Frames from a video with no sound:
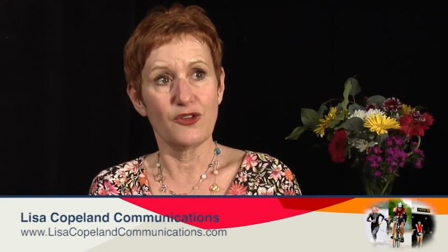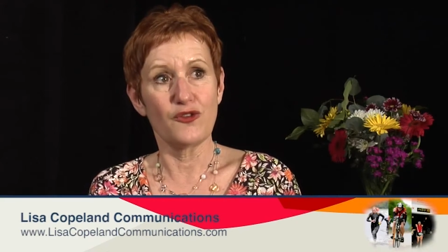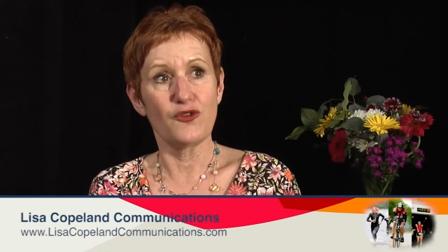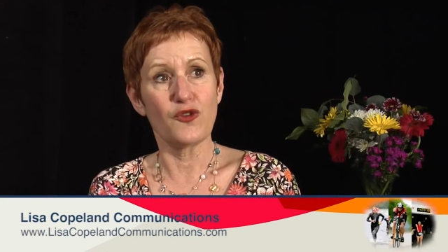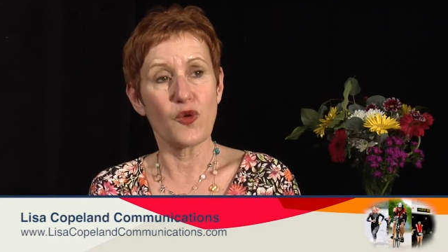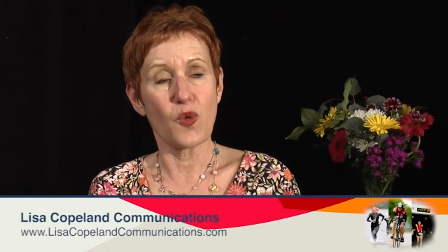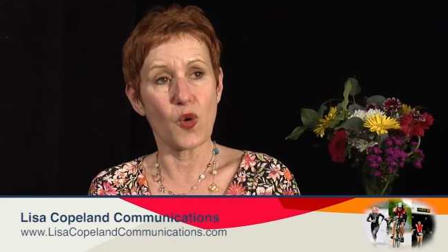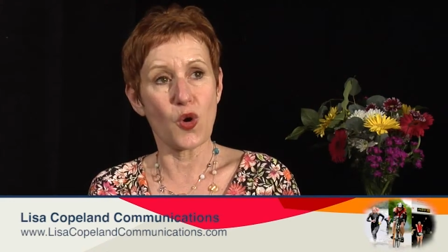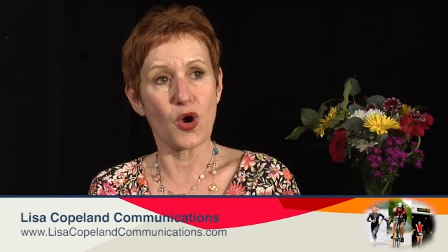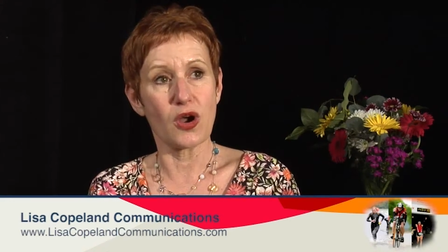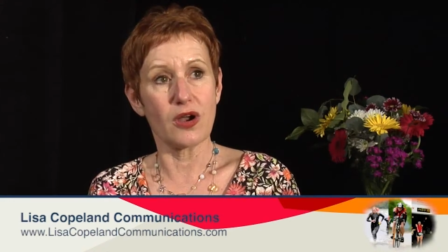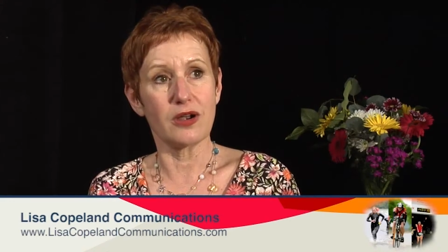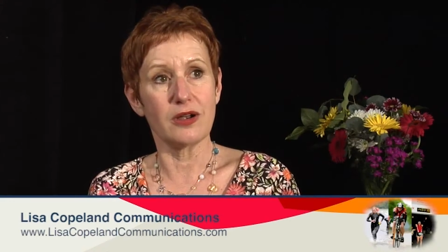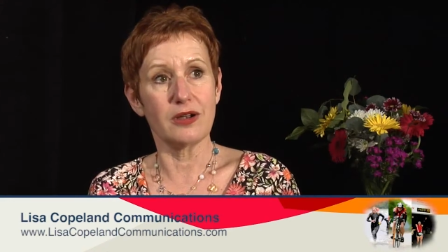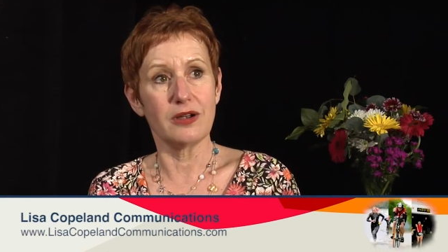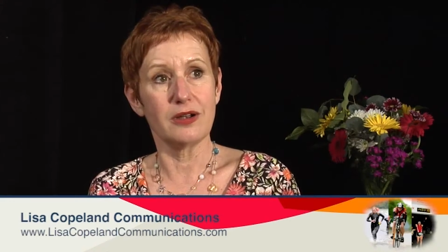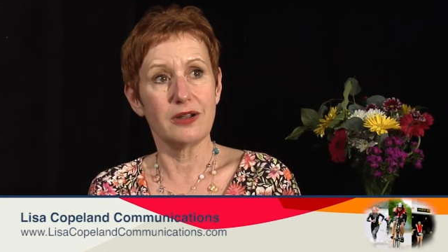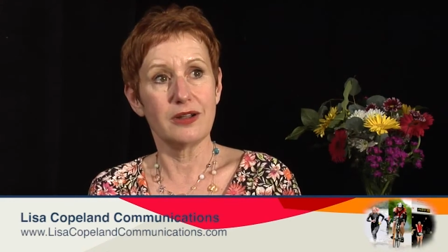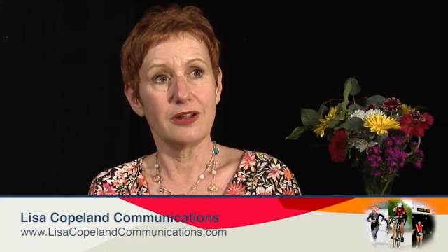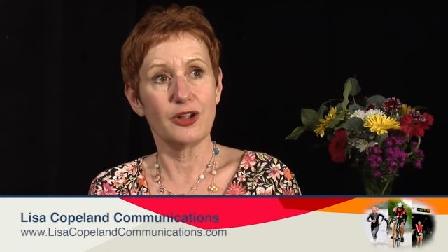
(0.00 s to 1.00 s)
for
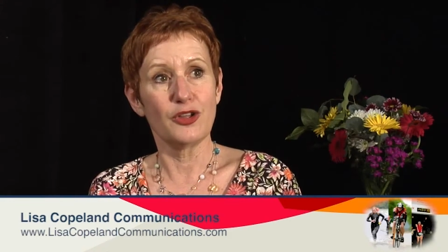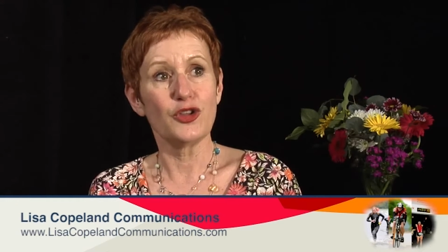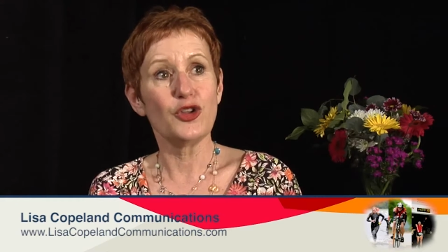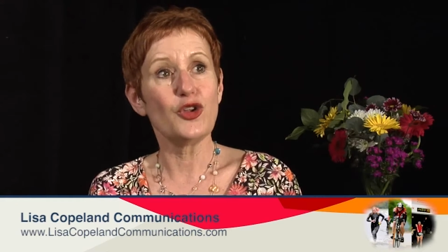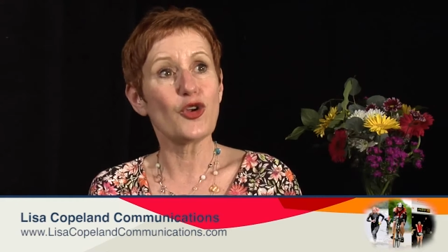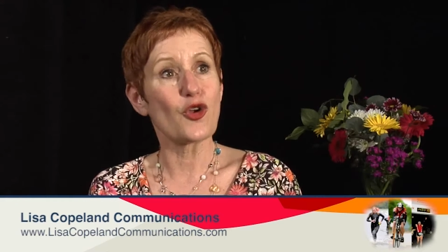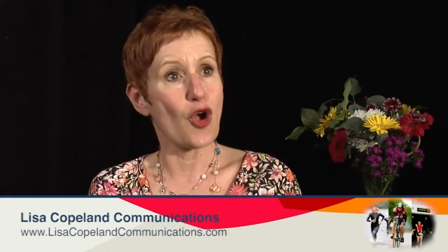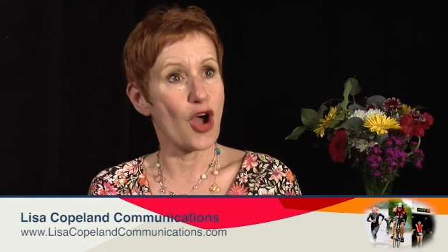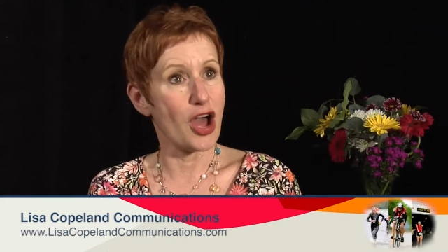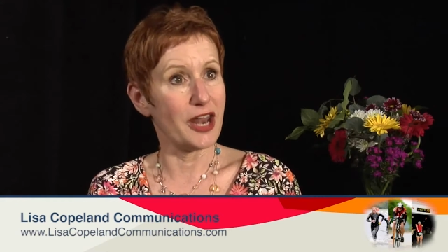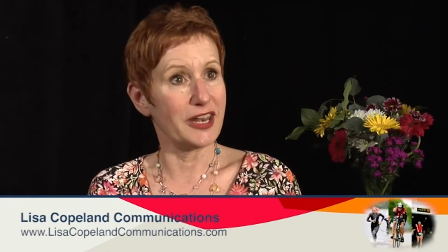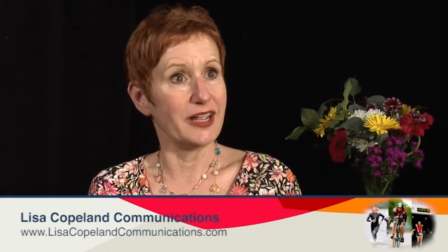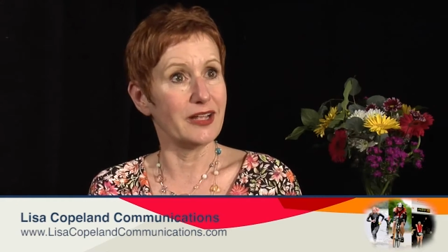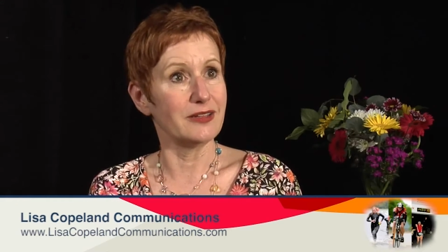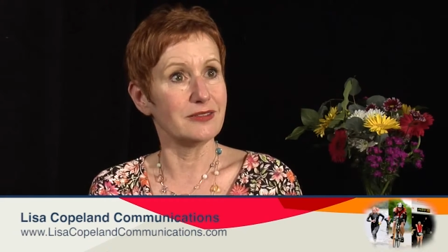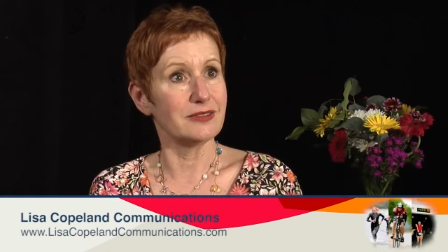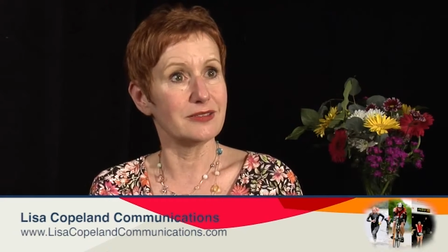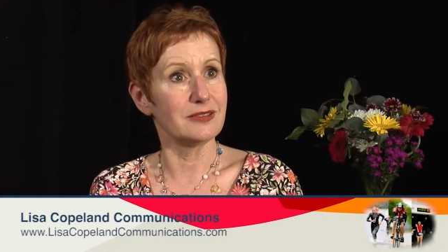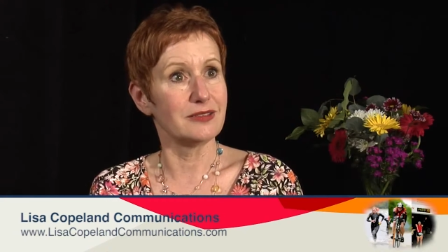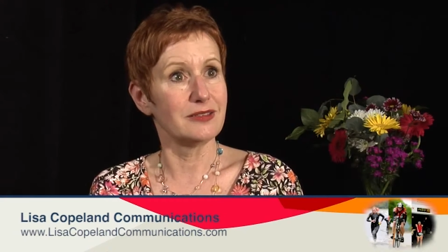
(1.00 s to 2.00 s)
your
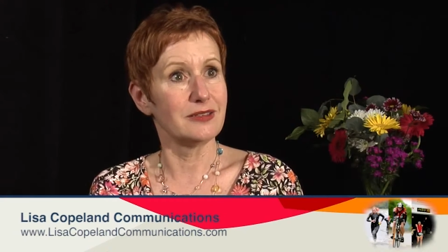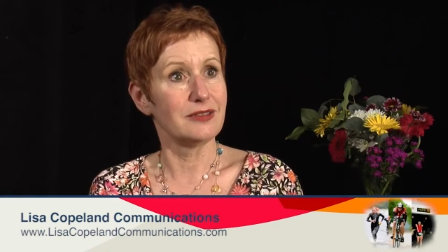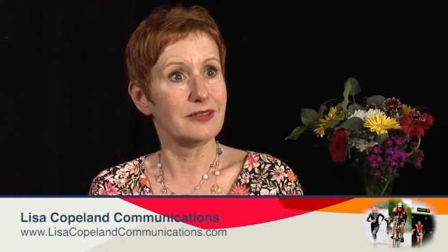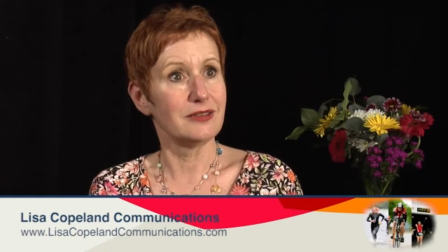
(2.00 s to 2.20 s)
audience.